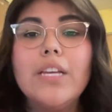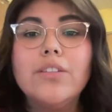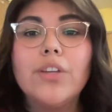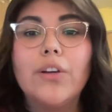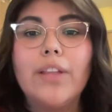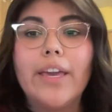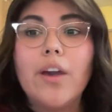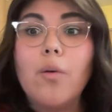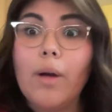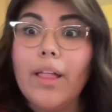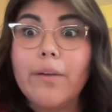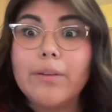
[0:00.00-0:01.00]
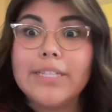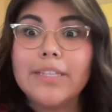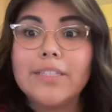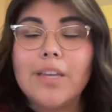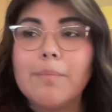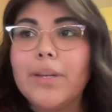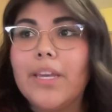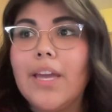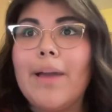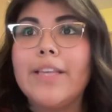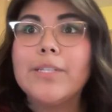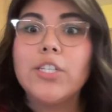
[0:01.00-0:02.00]
So, like, while I was at this
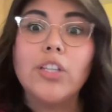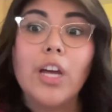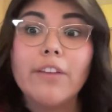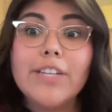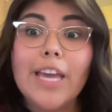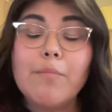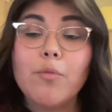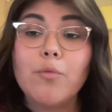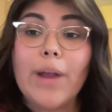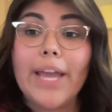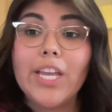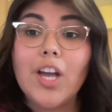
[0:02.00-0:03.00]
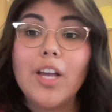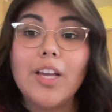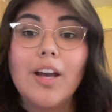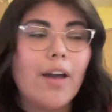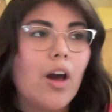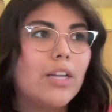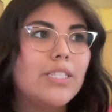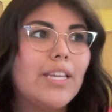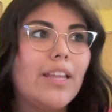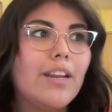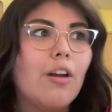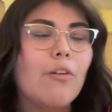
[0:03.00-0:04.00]
company, I spent a lot of time writing
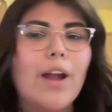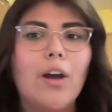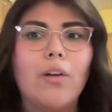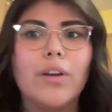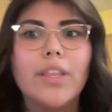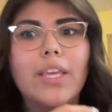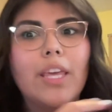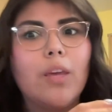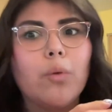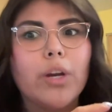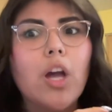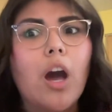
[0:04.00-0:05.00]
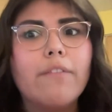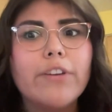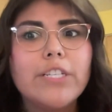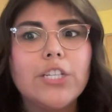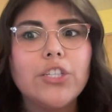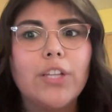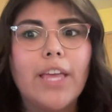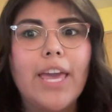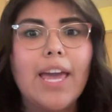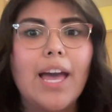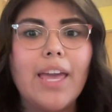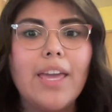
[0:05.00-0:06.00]
content around the keyword conversational
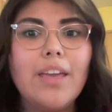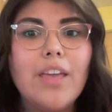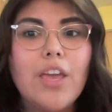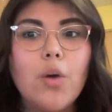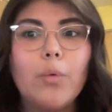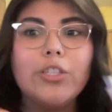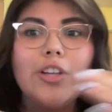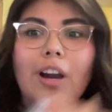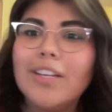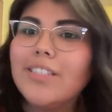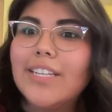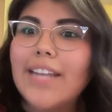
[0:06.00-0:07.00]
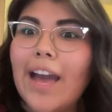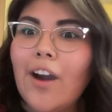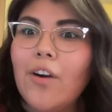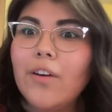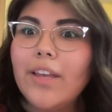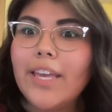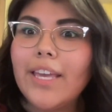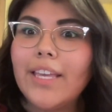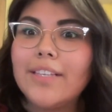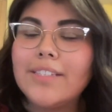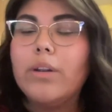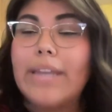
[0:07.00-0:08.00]
AI, which honestly now
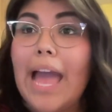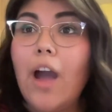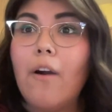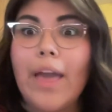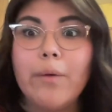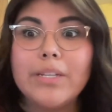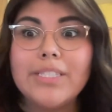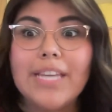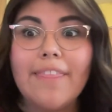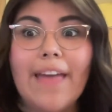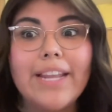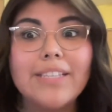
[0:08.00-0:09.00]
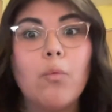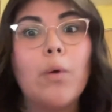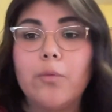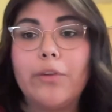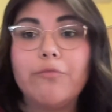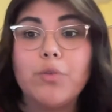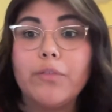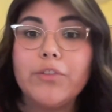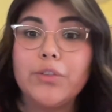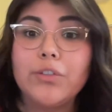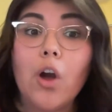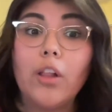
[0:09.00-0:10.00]
I would say that is what we've moved
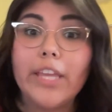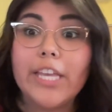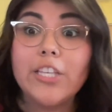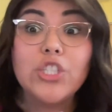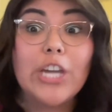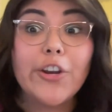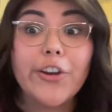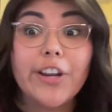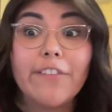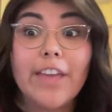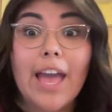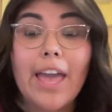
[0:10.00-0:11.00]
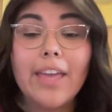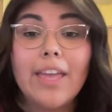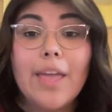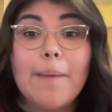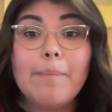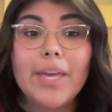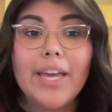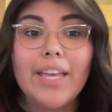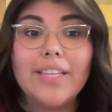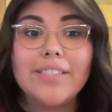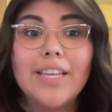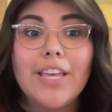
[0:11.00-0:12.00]
to calling it generative AI
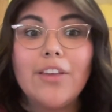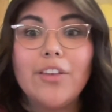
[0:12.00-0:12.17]
because